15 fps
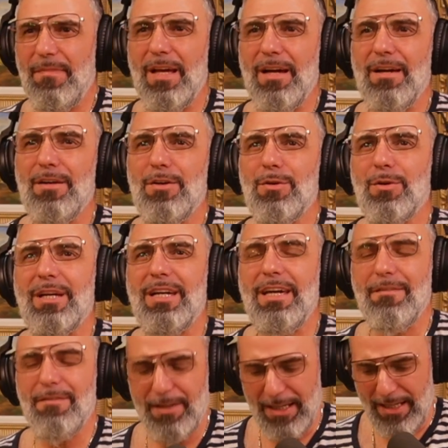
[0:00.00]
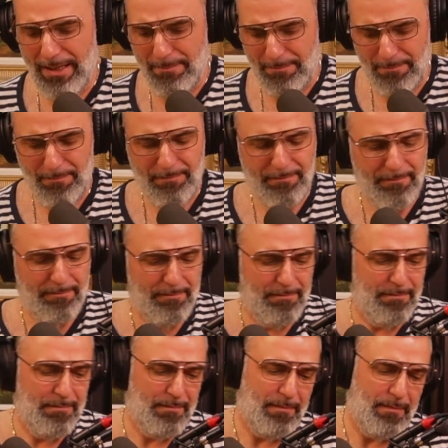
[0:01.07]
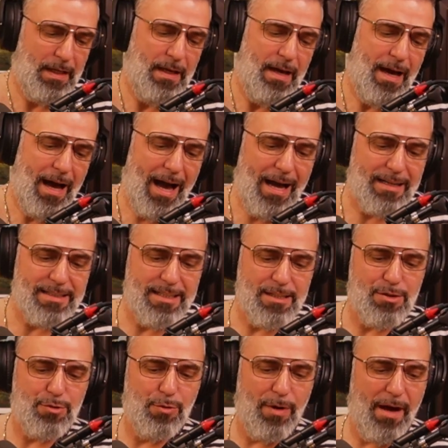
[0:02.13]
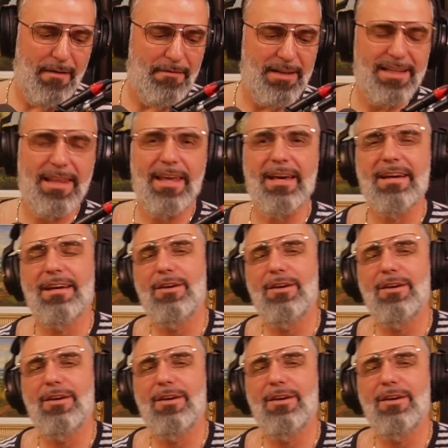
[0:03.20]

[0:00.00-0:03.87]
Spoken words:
You give him access to everything.